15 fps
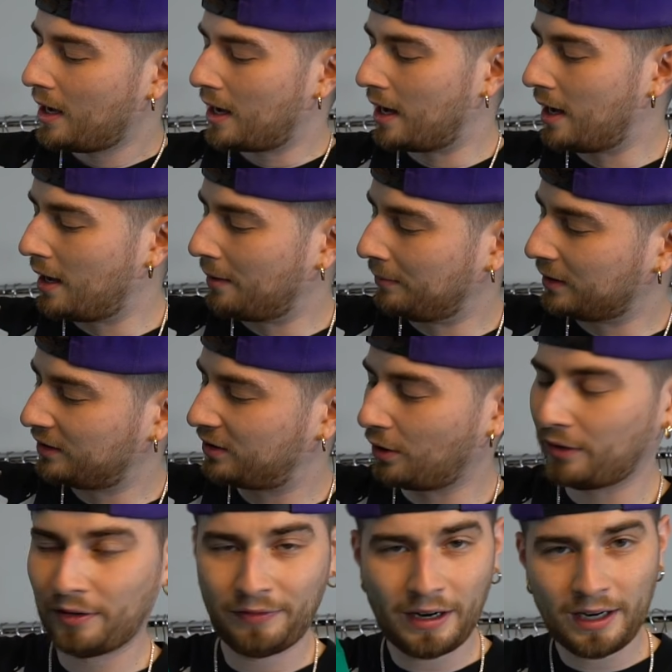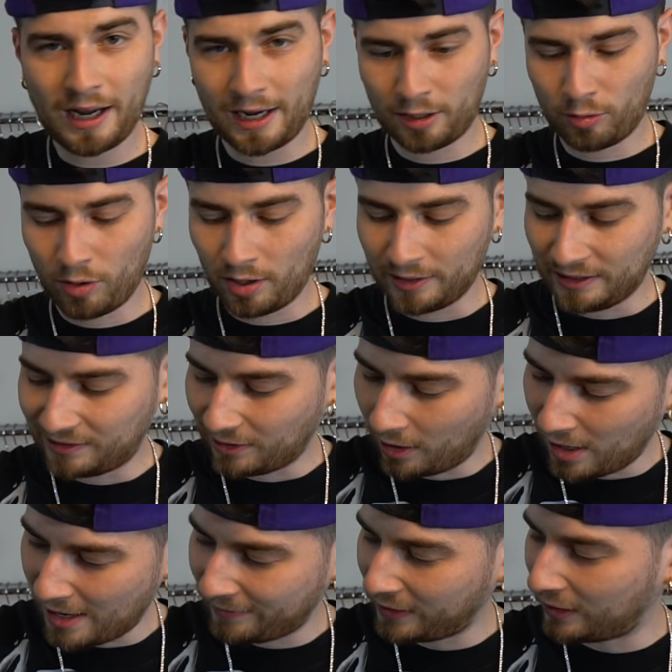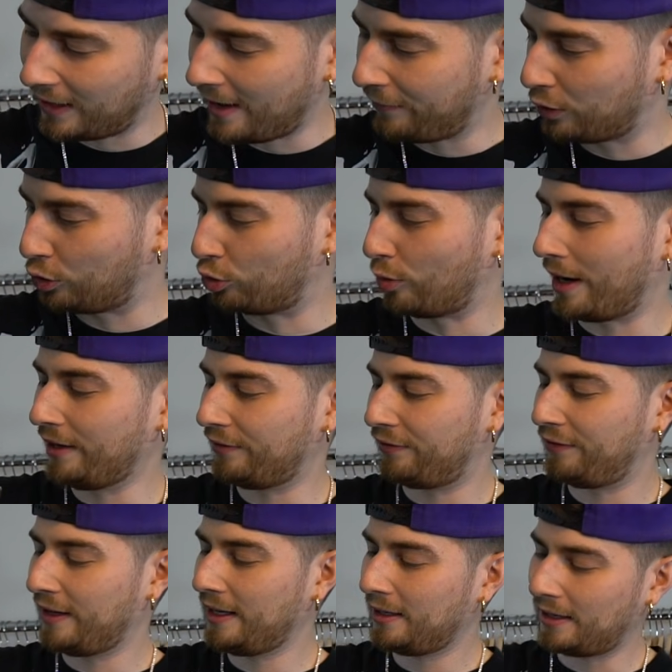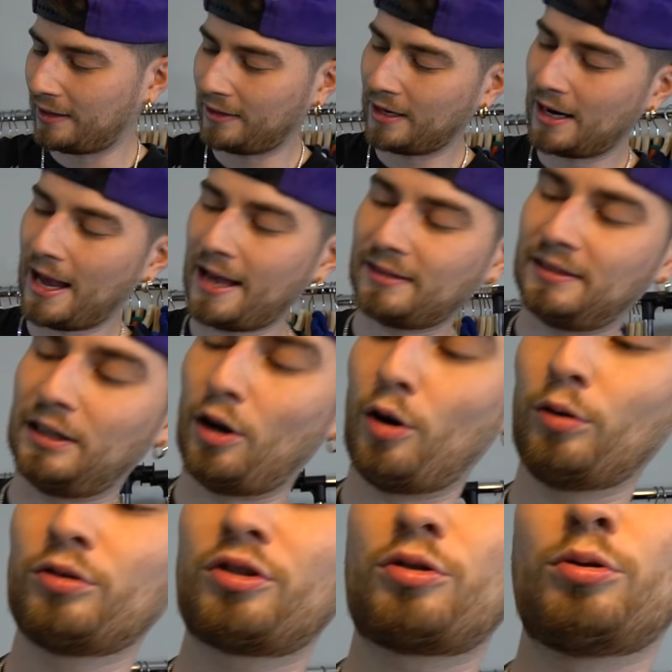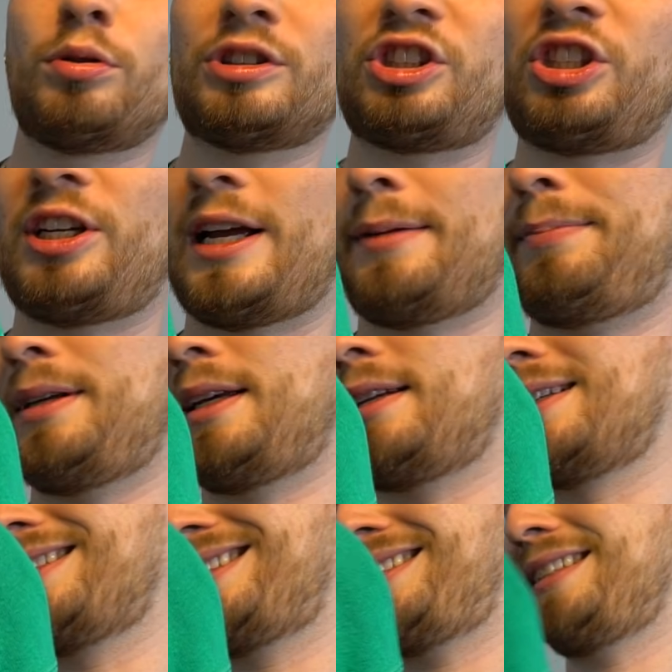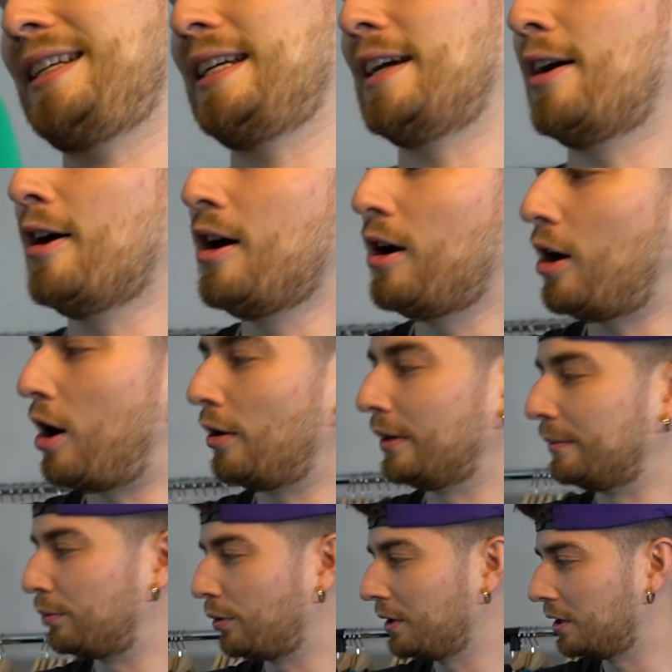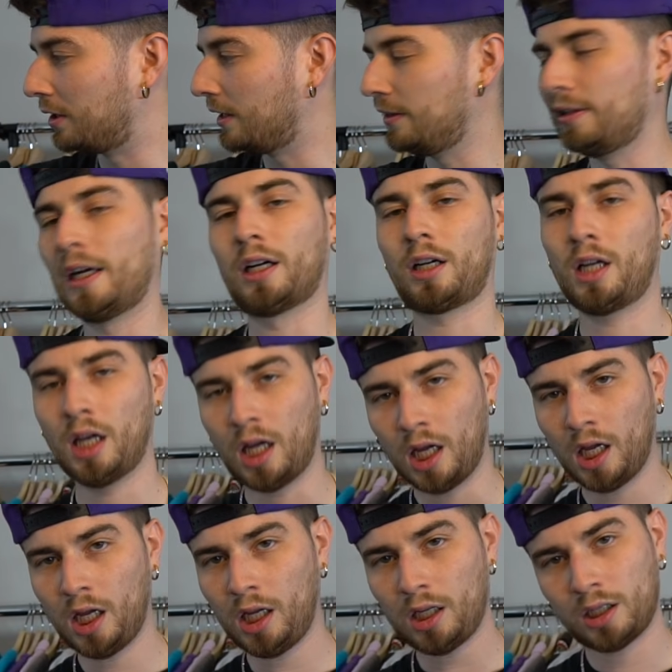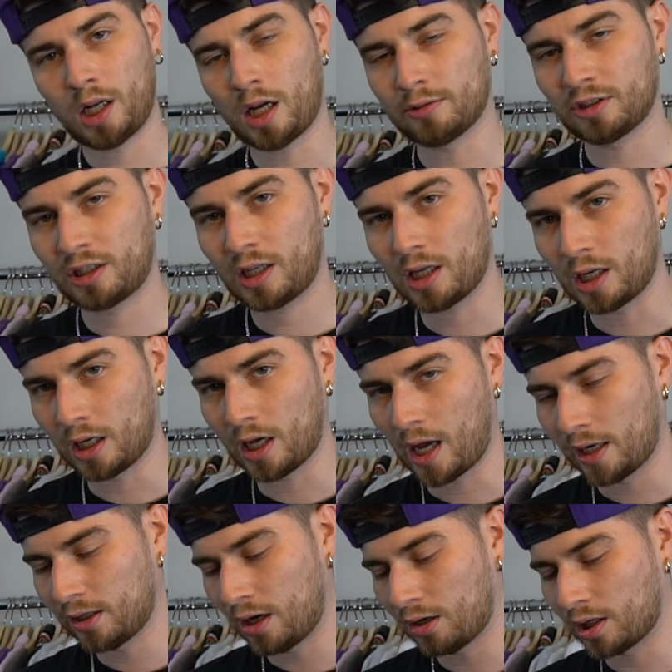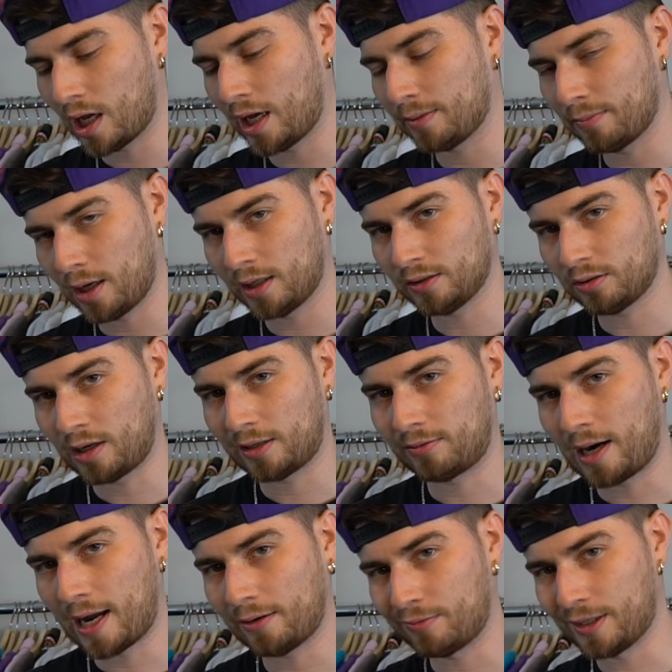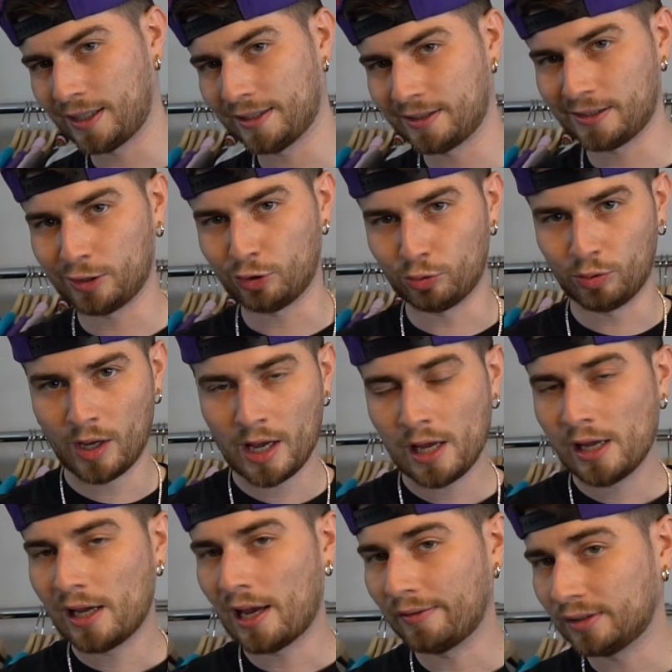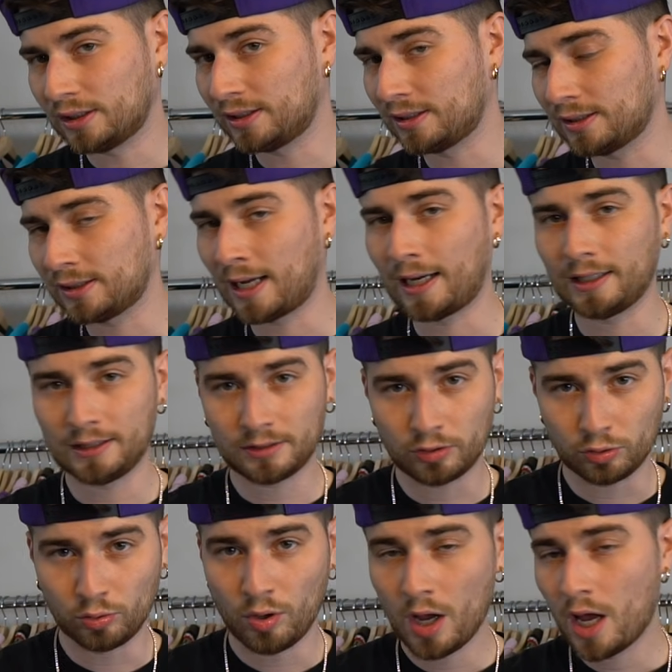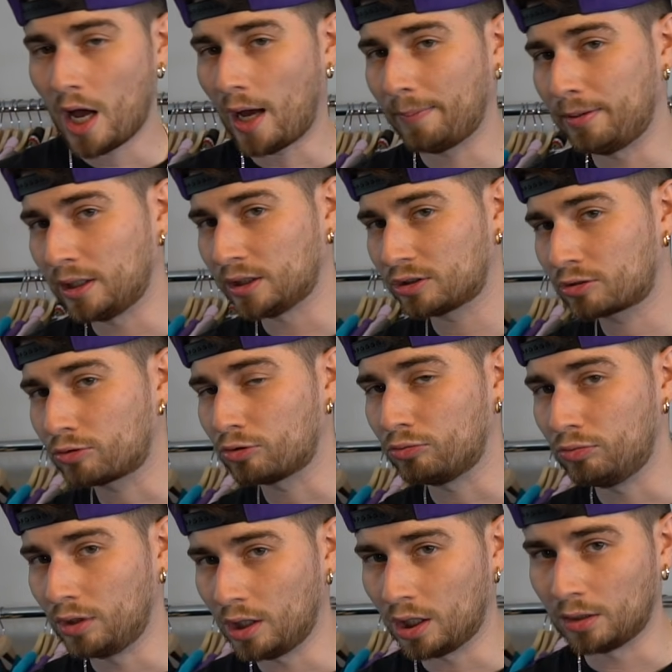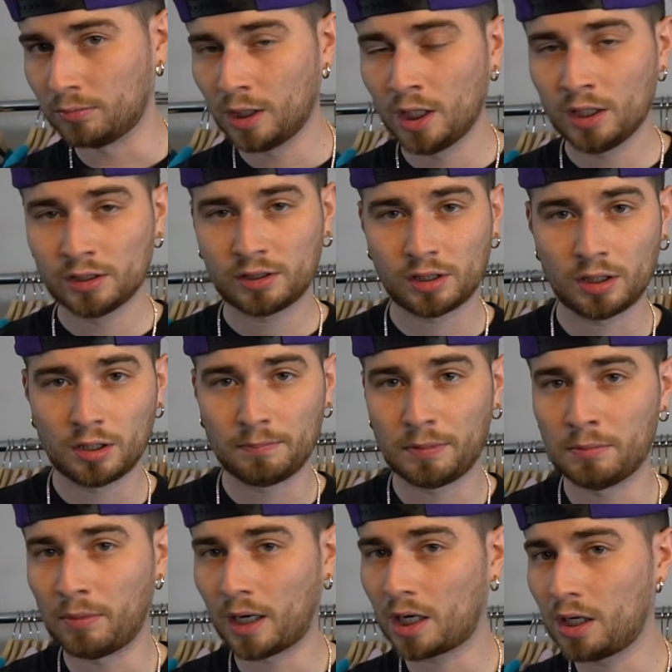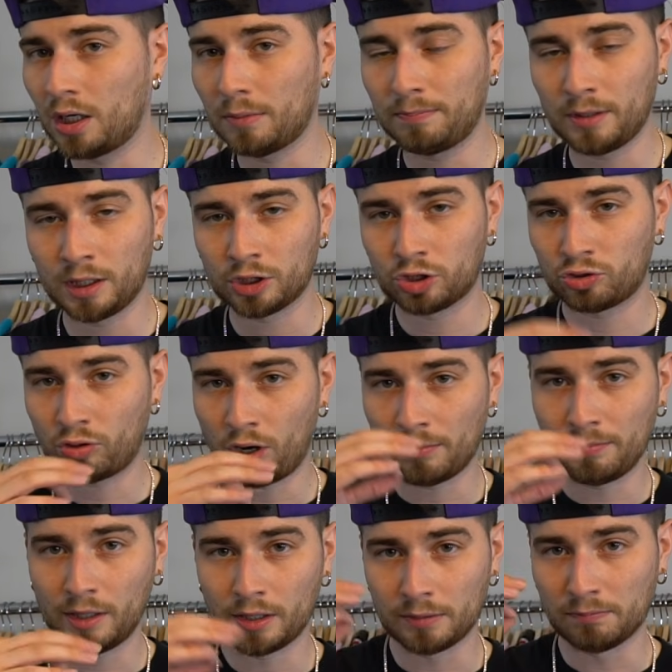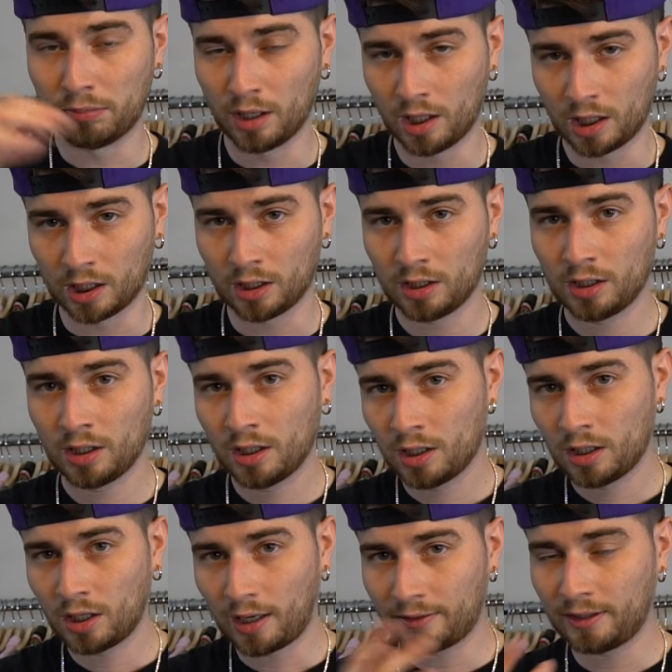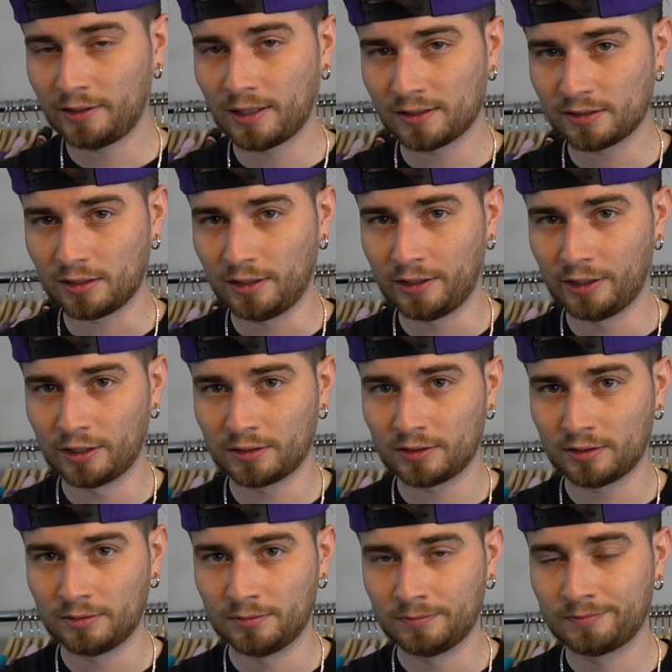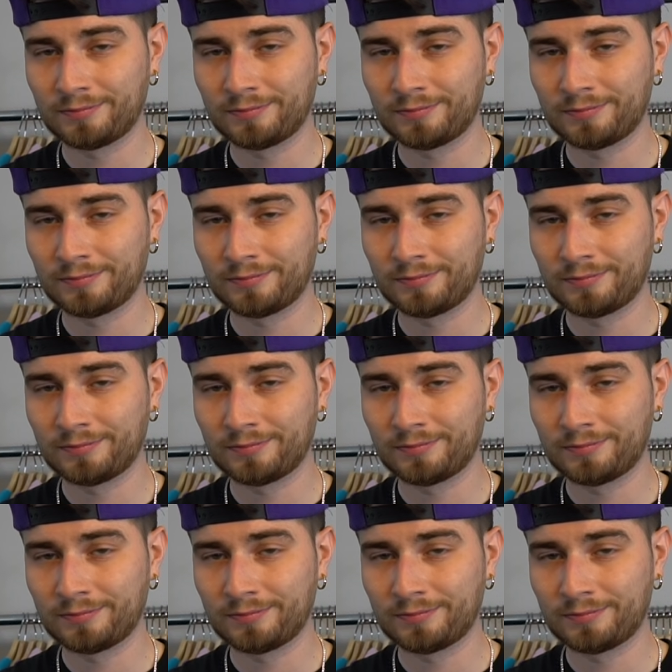Um, so they're very high quality, sought out there, and have a great fit. And then it has the old school Champion C all embroidered in there. Cuh? No, just kidding. I don't gangbang, so I ride red too. Ever since ninety-two, I've been screwed up. Syrup in my cup and a strawberry blunt. I think that's the lyrics.